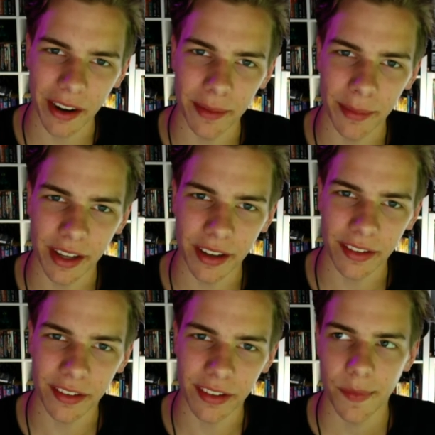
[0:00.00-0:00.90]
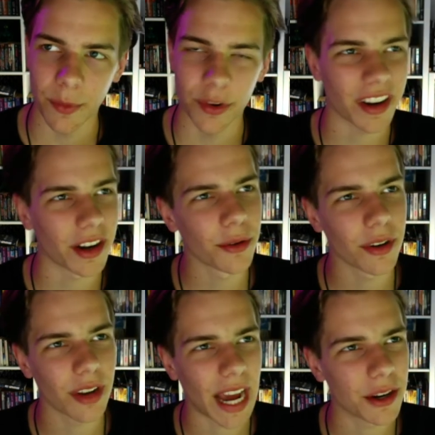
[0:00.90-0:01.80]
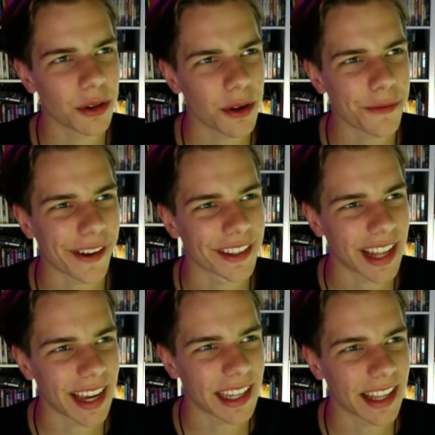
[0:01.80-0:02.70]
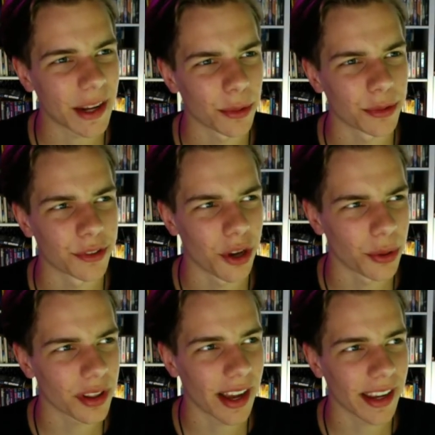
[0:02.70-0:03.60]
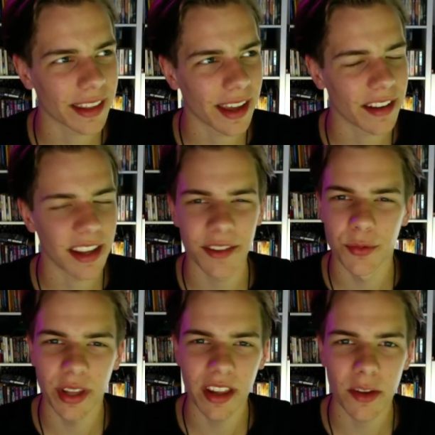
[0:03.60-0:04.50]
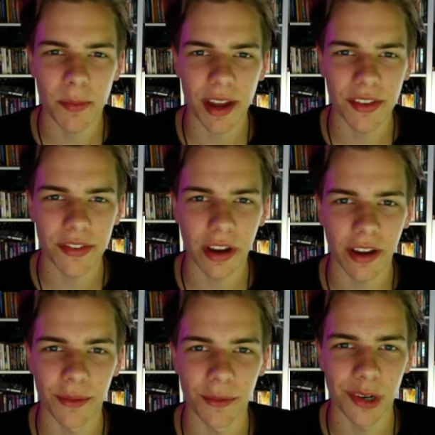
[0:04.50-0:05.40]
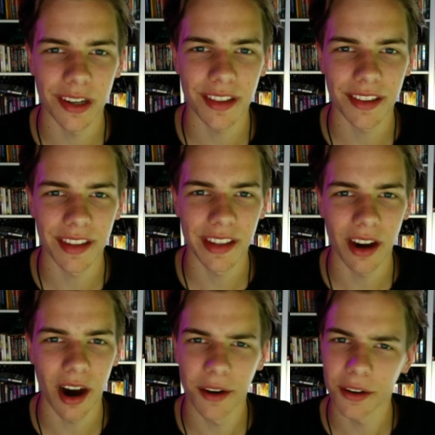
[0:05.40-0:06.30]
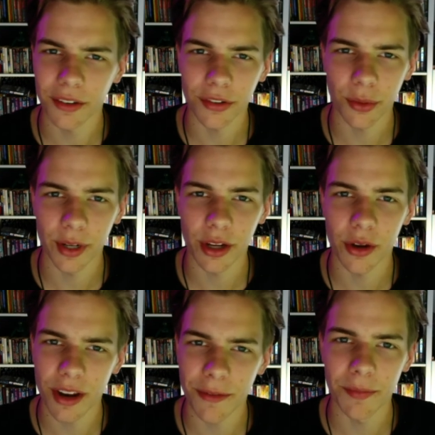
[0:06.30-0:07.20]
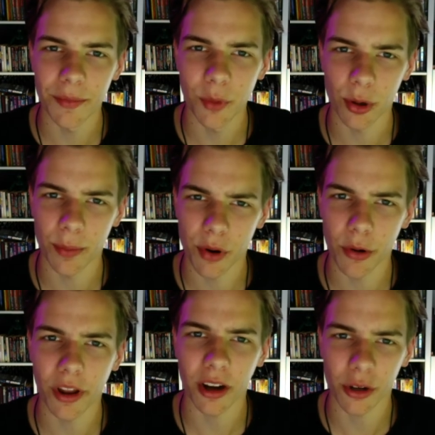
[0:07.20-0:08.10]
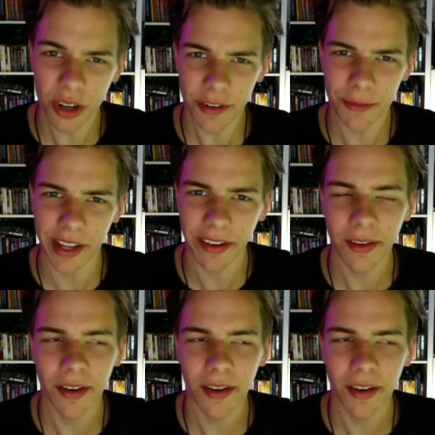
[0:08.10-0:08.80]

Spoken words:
because I don't know if I like that or don't like that. It really depends on what the other story could have, or the prologue could have been.